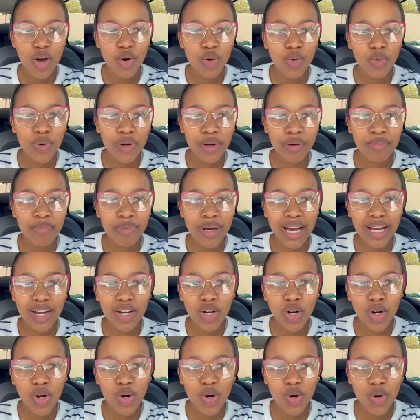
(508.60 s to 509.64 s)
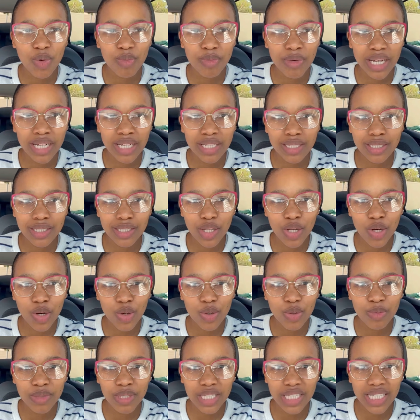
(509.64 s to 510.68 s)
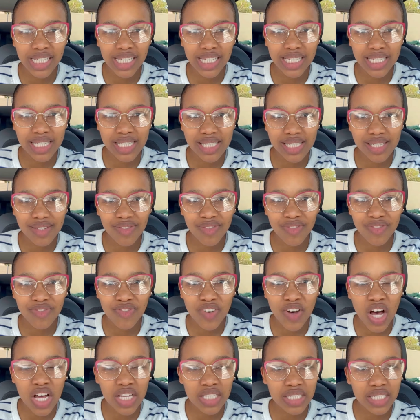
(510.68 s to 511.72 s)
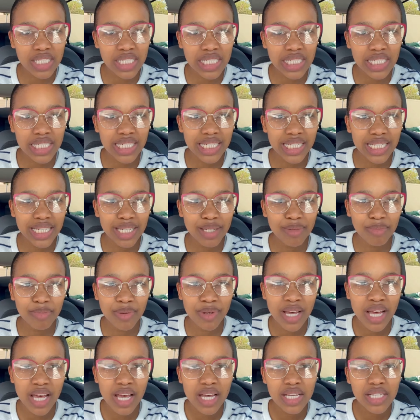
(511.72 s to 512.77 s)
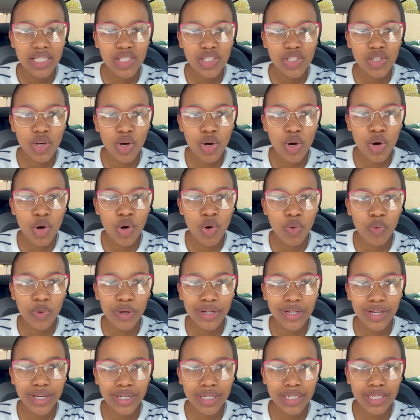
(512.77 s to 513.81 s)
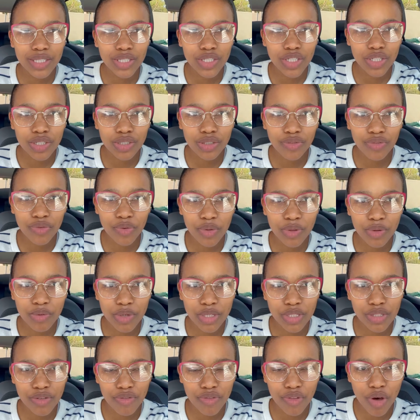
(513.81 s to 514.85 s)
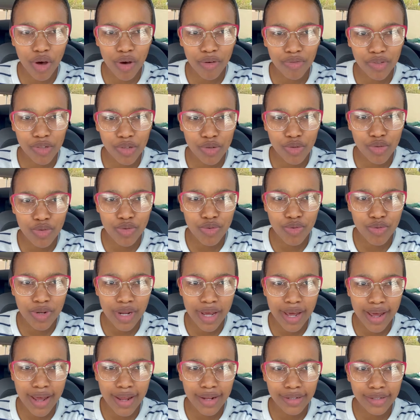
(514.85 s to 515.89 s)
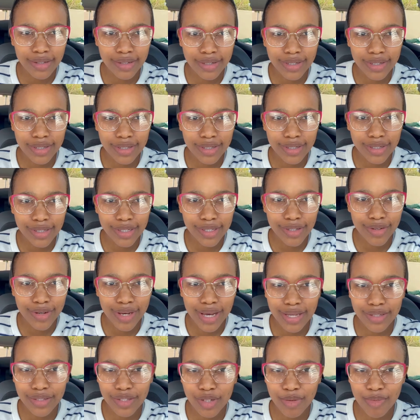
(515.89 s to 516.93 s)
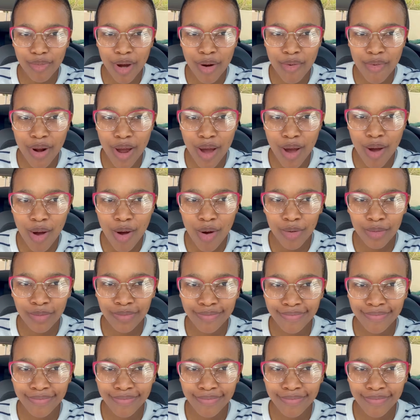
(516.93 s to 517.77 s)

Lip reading: We're back home, and little homie is fast asleep. So we're gonna chill for the rest of the afternoon and see you guys tomorrow.